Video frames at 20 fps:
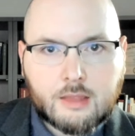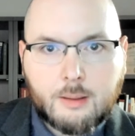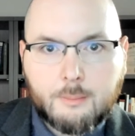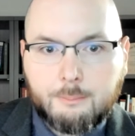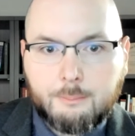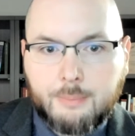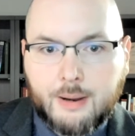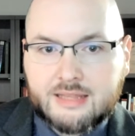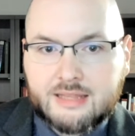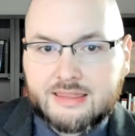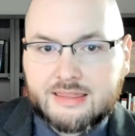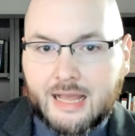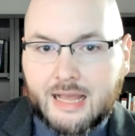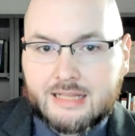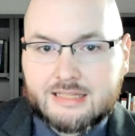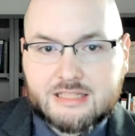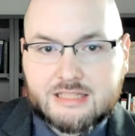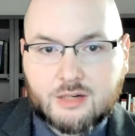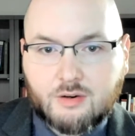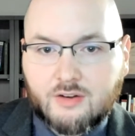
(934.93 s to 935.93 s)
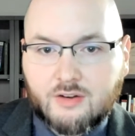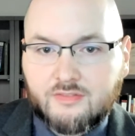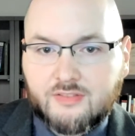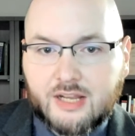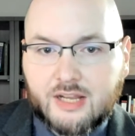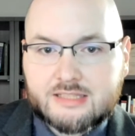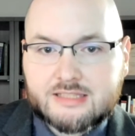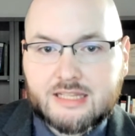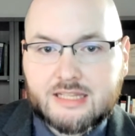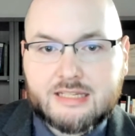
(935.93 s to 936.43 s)
But that still
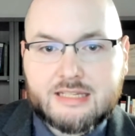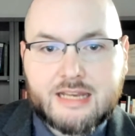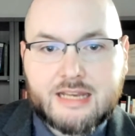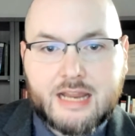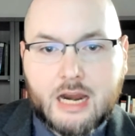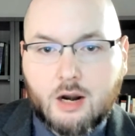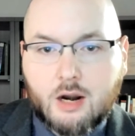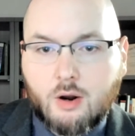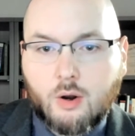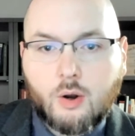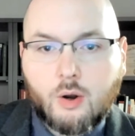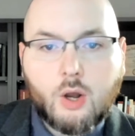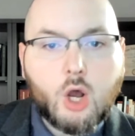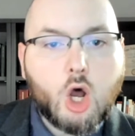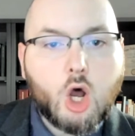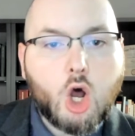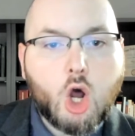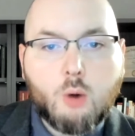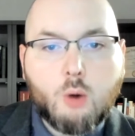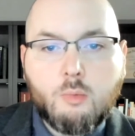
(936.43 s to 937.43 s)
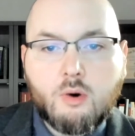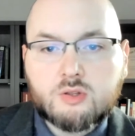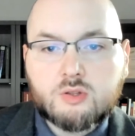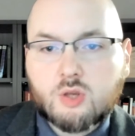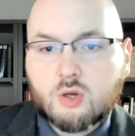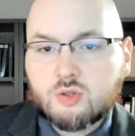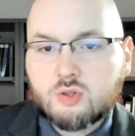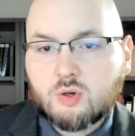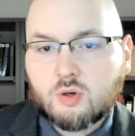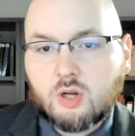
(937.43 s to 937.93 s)
reflects the narrow
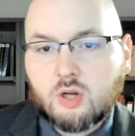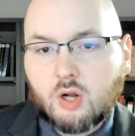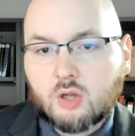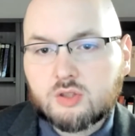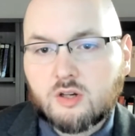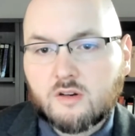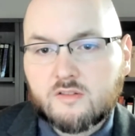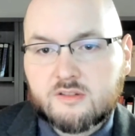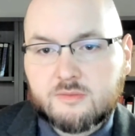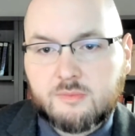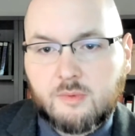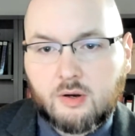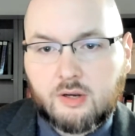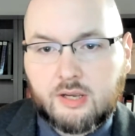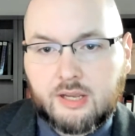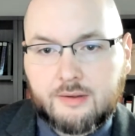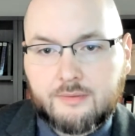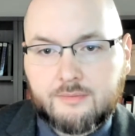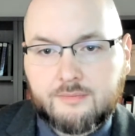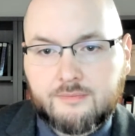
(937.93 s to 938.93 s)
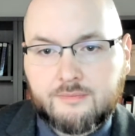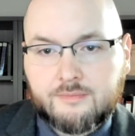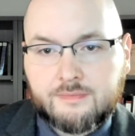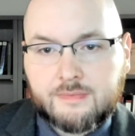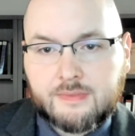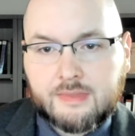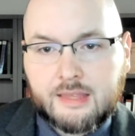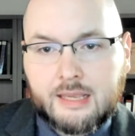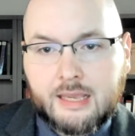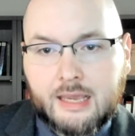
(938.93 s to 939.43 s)
homosocial culture of smoking.
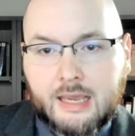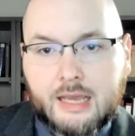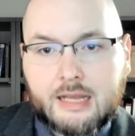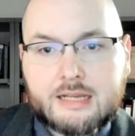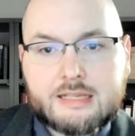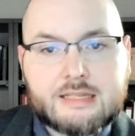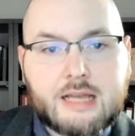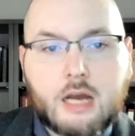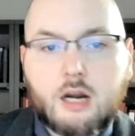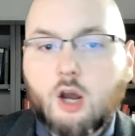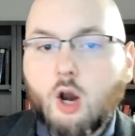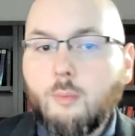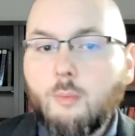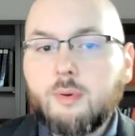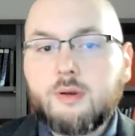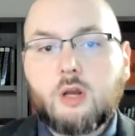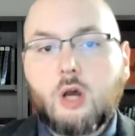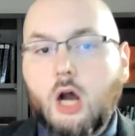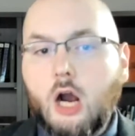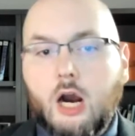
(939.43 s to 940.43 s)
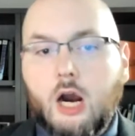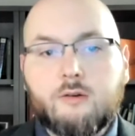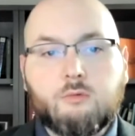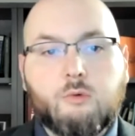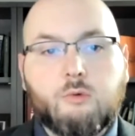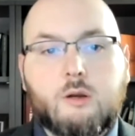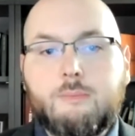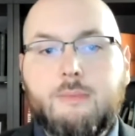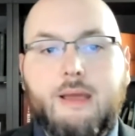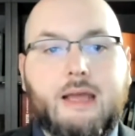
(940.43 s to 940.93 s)
It is not an open-armed
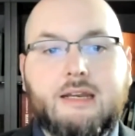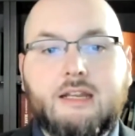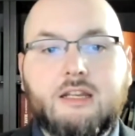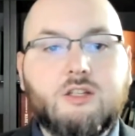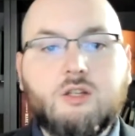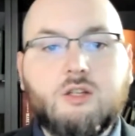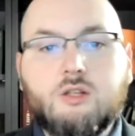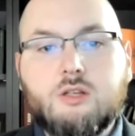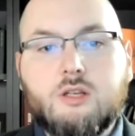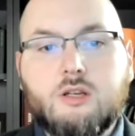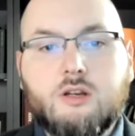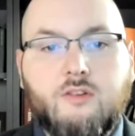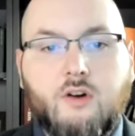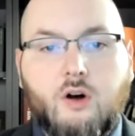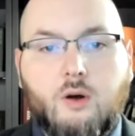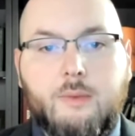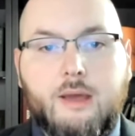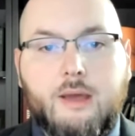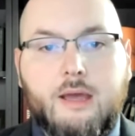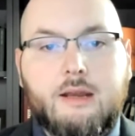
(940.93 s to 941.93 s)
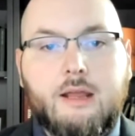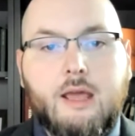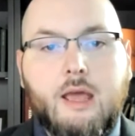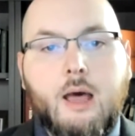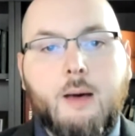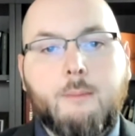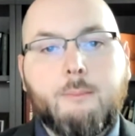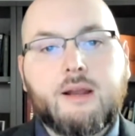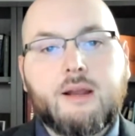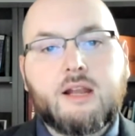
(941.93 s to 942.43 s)
Whitmanian union of all men,
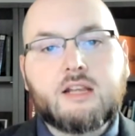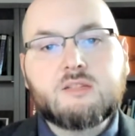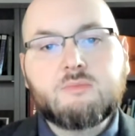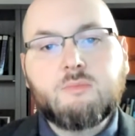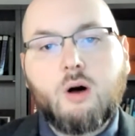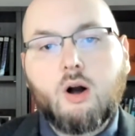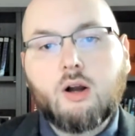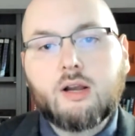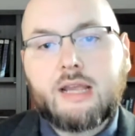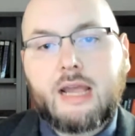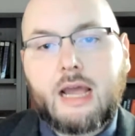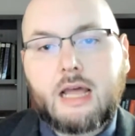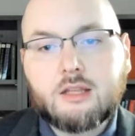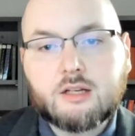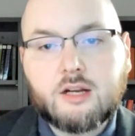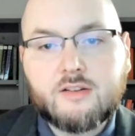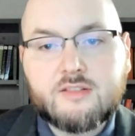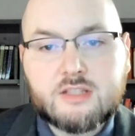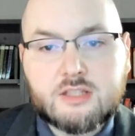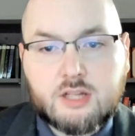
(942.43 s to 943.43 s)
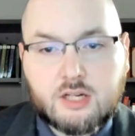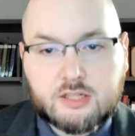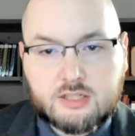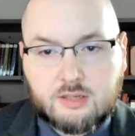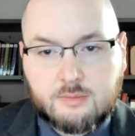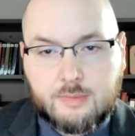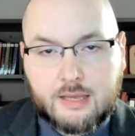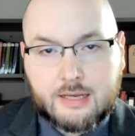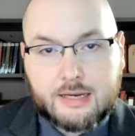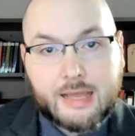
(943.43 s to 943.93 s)
but a small gathering of certain
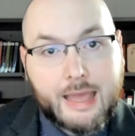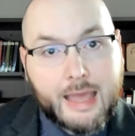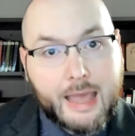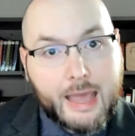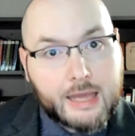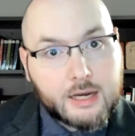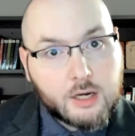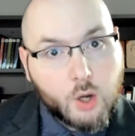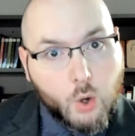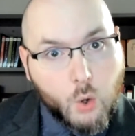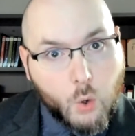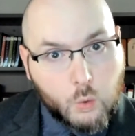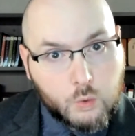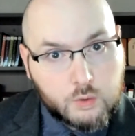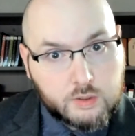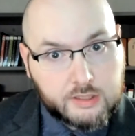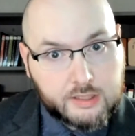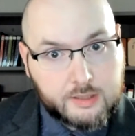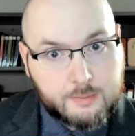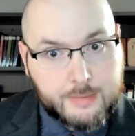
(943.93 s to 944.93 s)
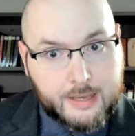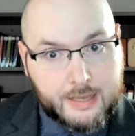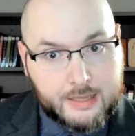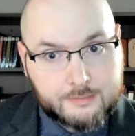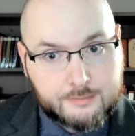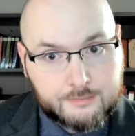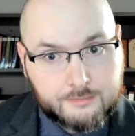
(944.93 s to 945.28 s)
men and only men.